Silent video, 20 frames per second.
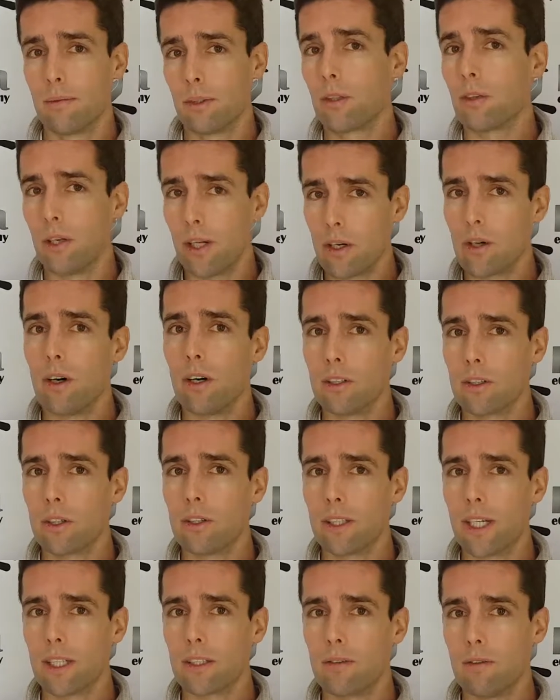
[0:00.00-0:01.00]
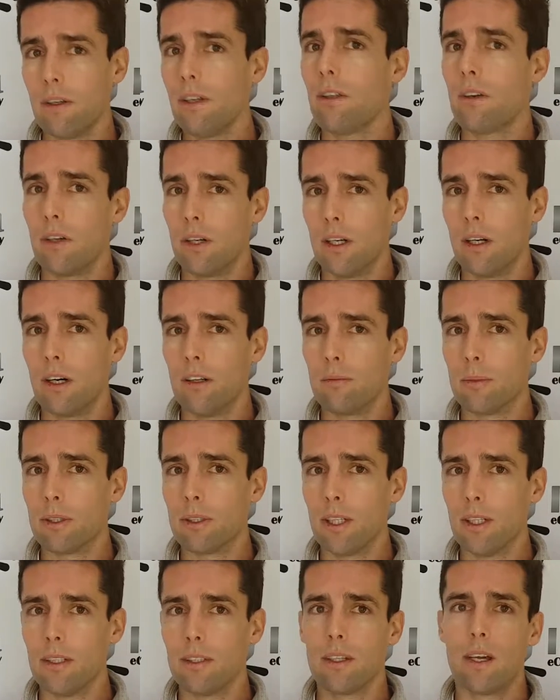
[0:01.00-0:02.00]
Credit card transaction fee,
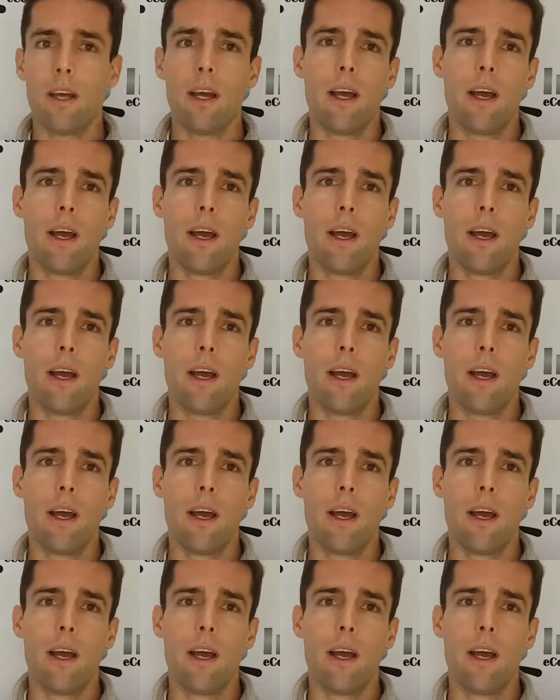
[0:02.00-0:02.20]
3.5%.